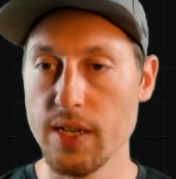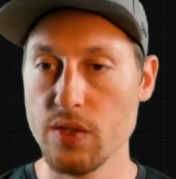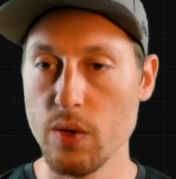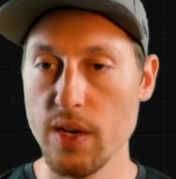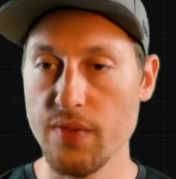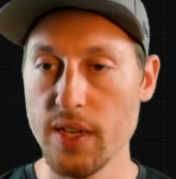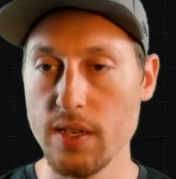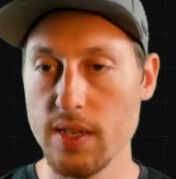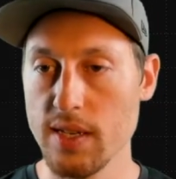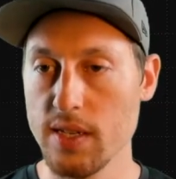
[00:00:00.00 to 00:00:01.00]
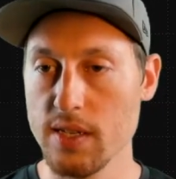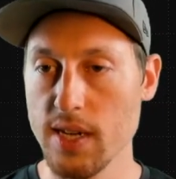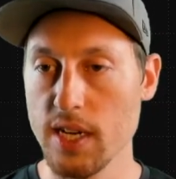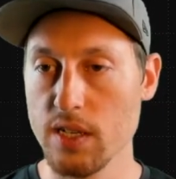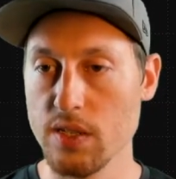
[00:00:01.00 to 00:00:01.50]
So if it did
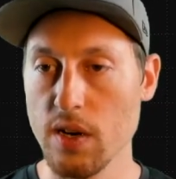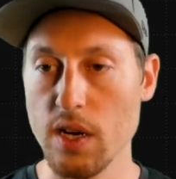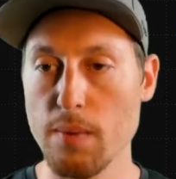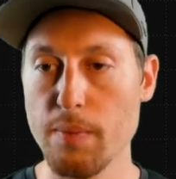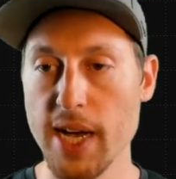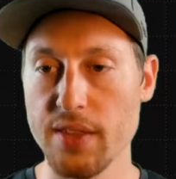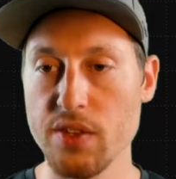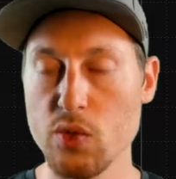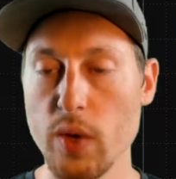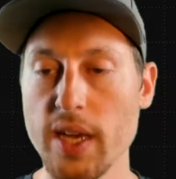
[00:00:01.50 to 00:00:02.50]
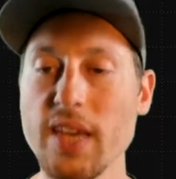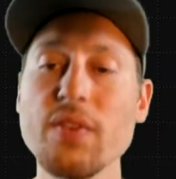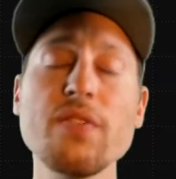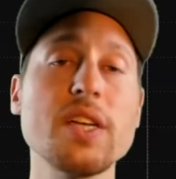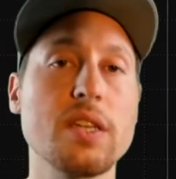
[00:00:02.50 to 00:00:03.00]
decide to start coming back this way, even
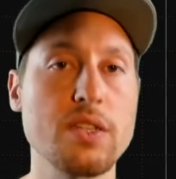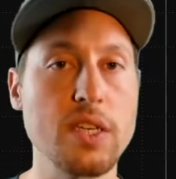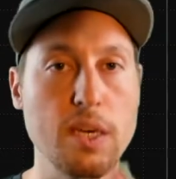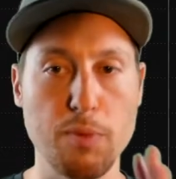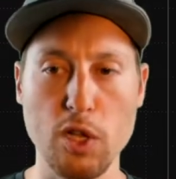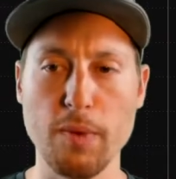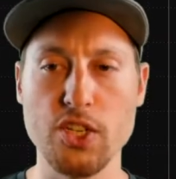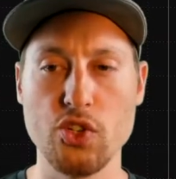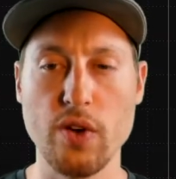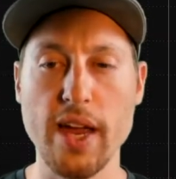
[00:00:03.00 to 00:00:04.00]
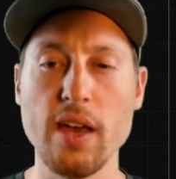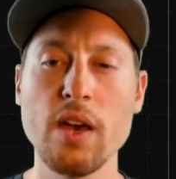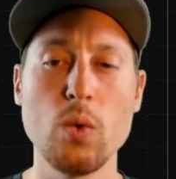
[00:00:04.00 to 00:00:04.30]
if it doesn't get below my strike,